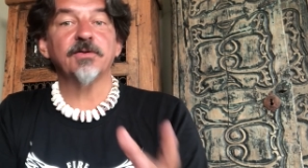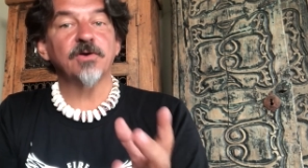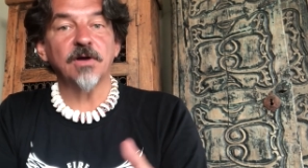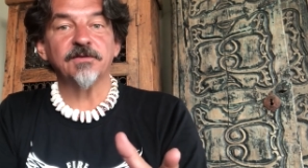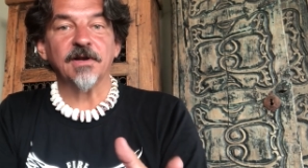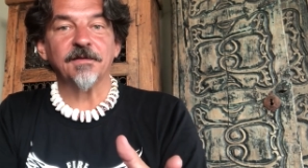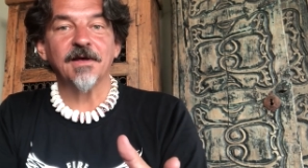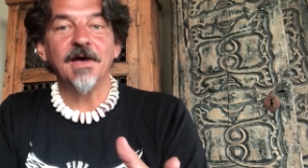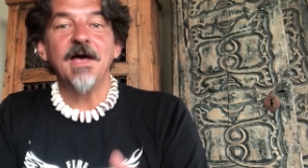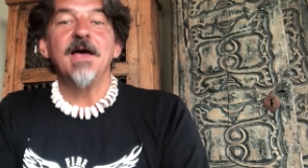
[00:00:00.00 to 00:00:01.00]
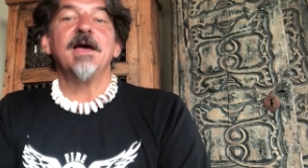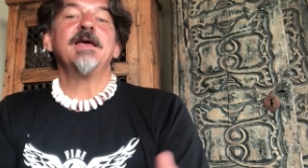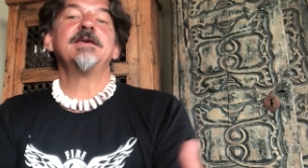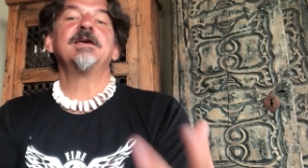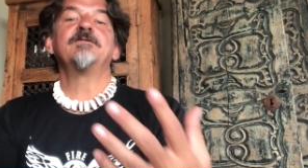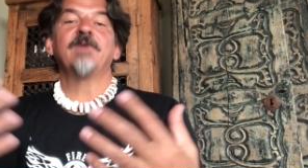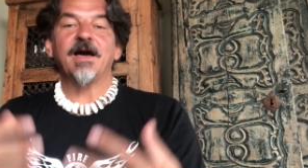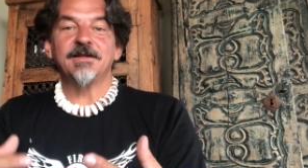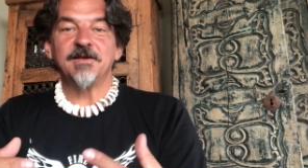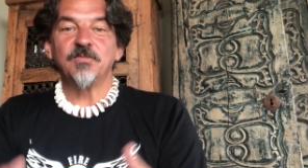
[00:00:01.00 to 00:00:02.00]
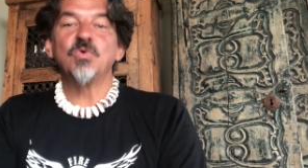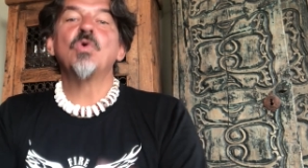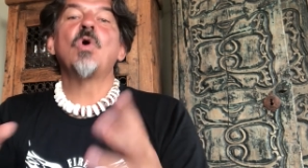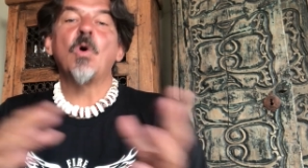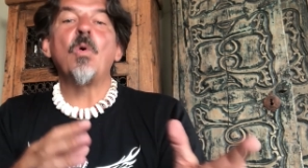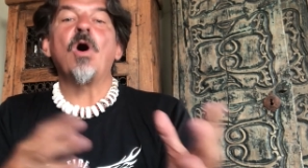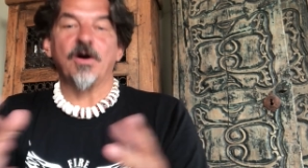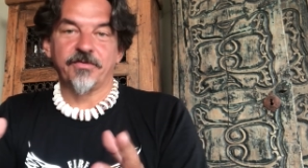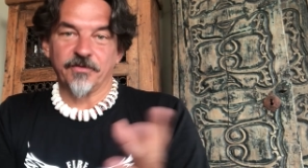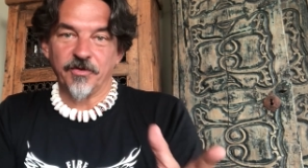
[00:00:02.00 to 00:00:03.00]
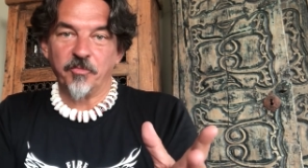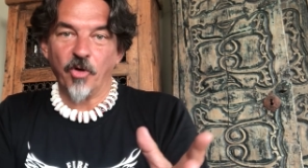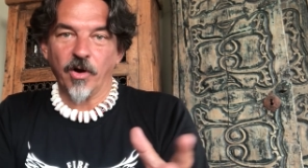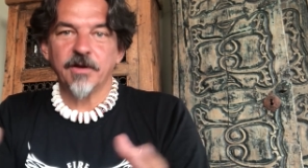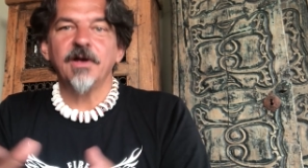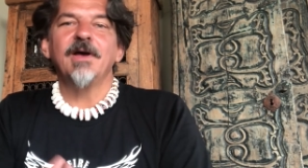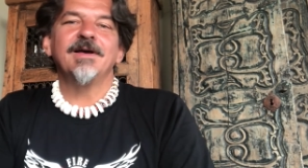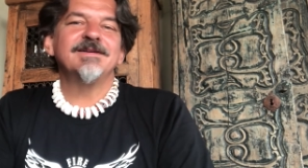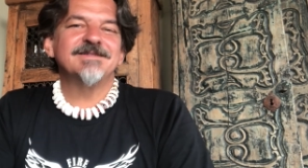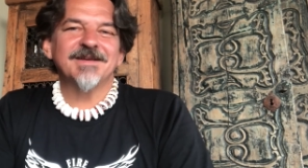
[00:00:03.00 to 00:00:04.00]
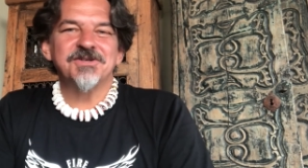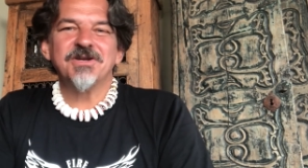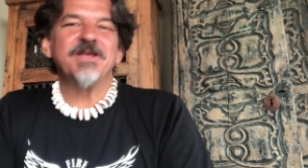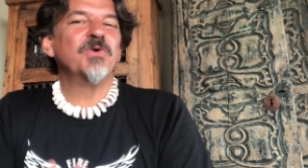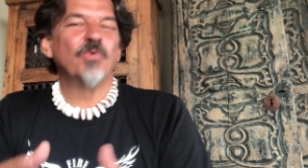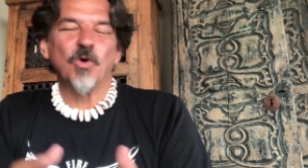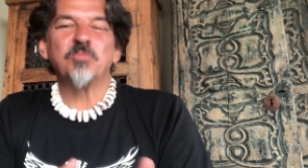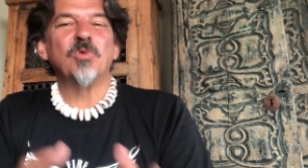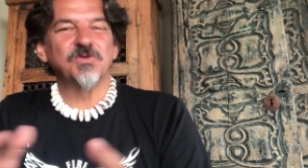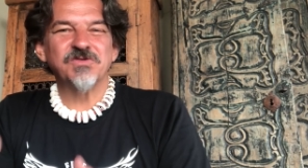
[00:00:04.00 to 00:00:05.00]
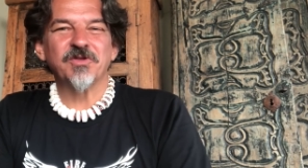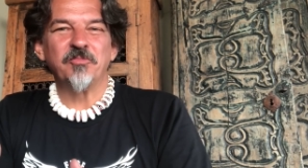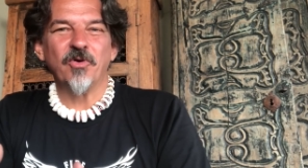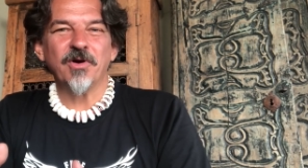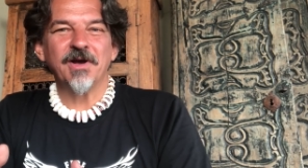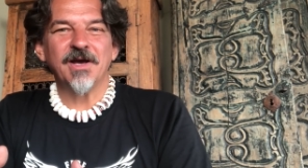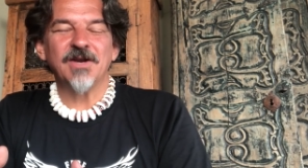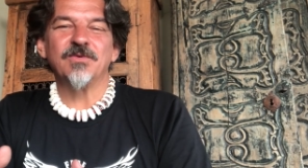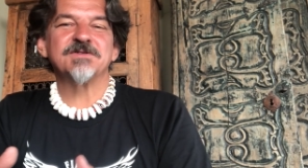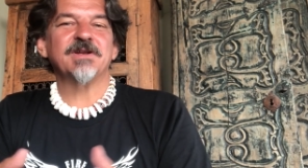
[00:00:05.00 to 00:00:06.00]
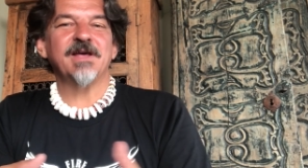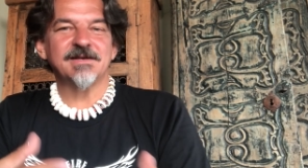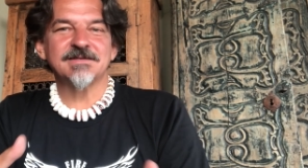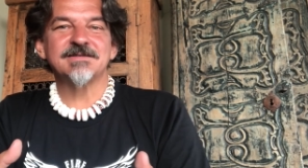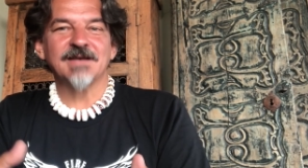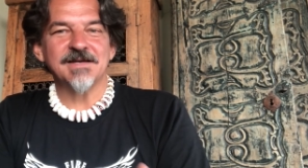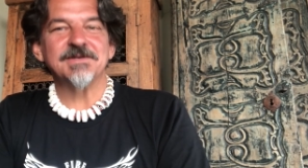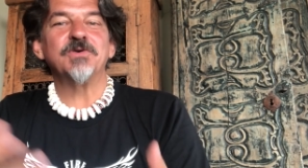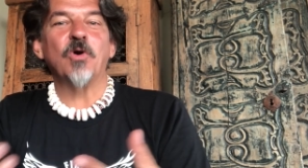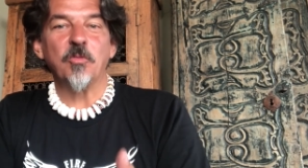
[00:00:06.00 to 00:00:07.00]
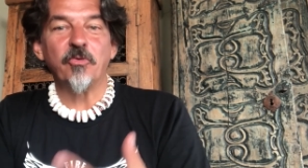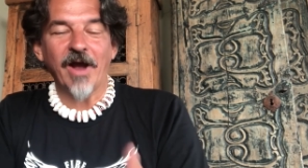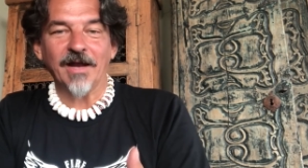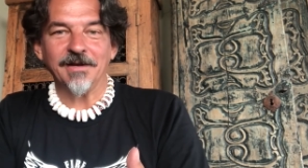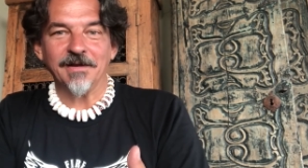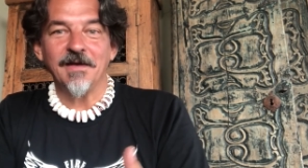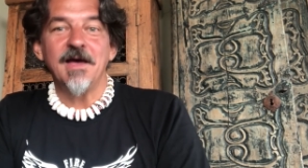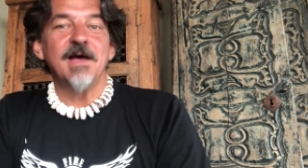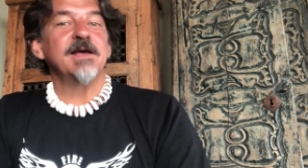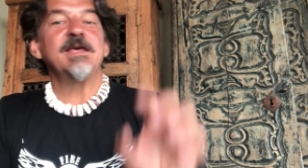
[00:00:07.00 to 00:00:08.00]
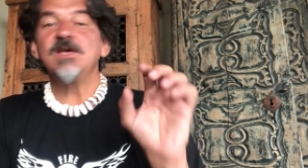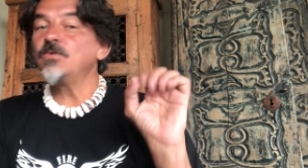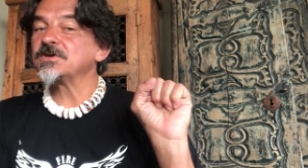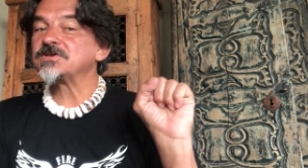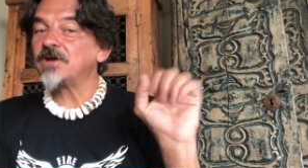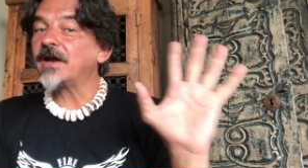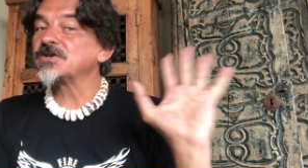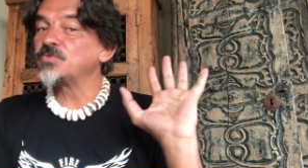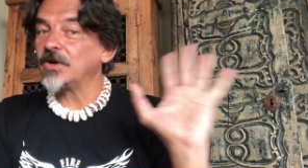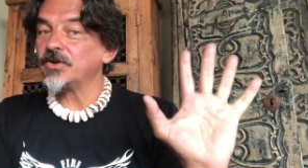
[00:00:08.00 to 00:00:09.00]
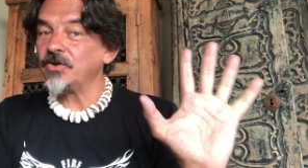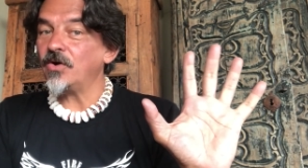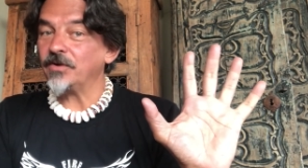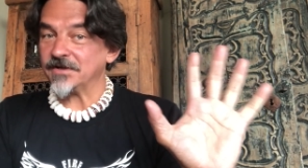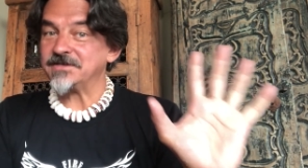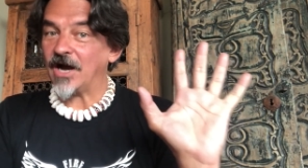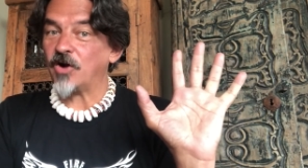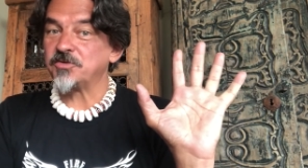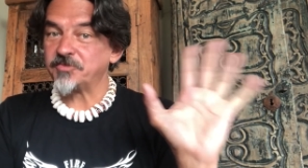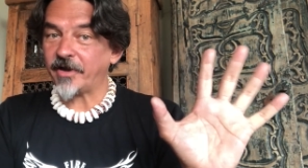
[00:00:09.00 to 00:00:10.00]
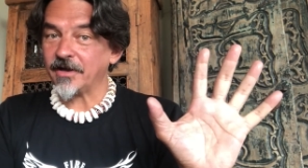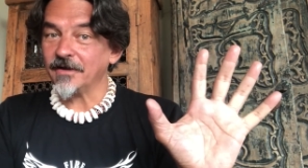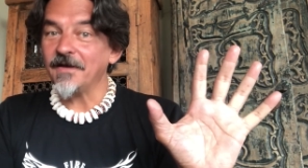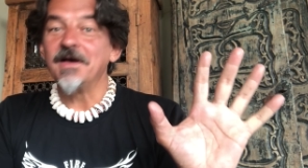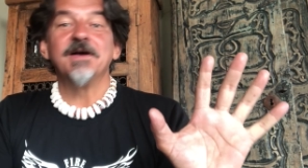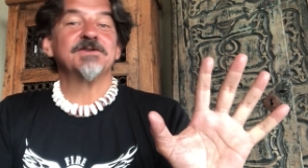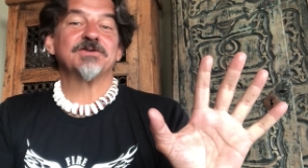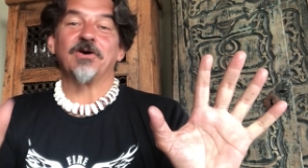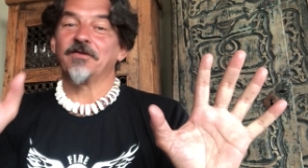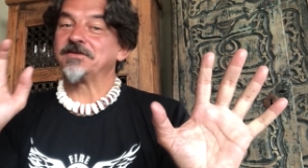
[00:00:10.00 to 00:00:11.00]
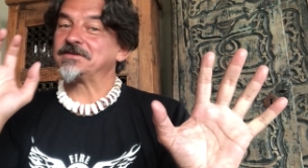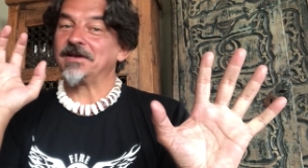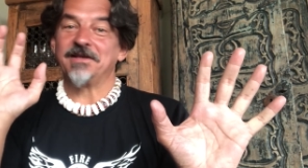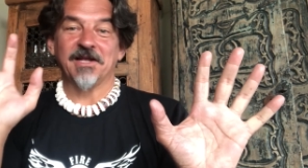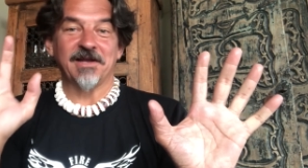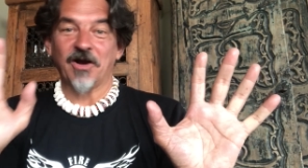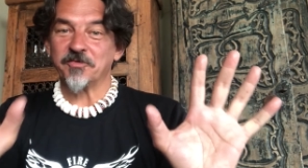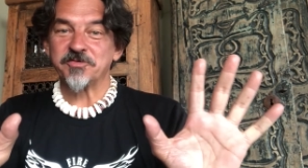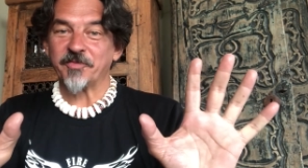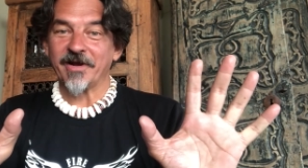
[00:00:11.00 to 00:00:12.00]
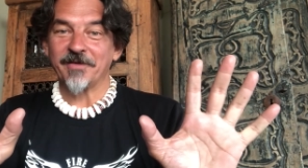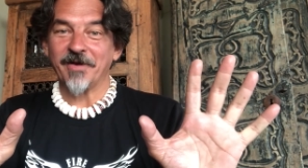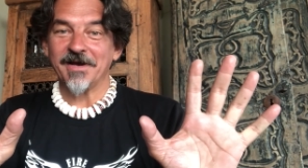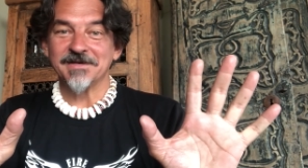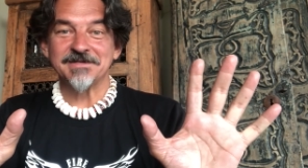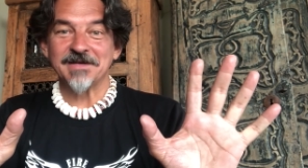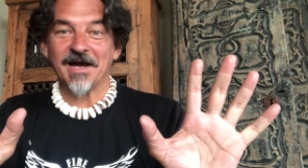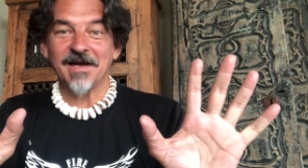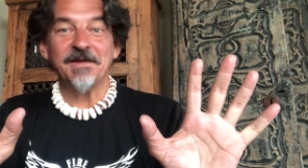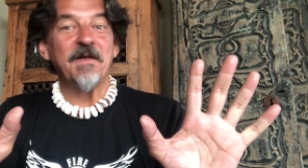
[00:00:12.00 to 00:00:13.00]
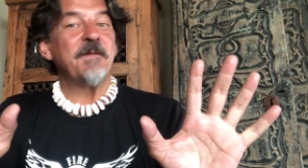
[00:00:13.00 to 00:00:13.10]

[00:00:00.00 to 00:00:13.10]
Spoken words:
on the continent. He invited him to co-author the book. Essentially, he wrote most of the book, and it was an exercise in co-branding. He was not as well known as Jakob Springer, so all of a sudden he had Jakob Springer by his side,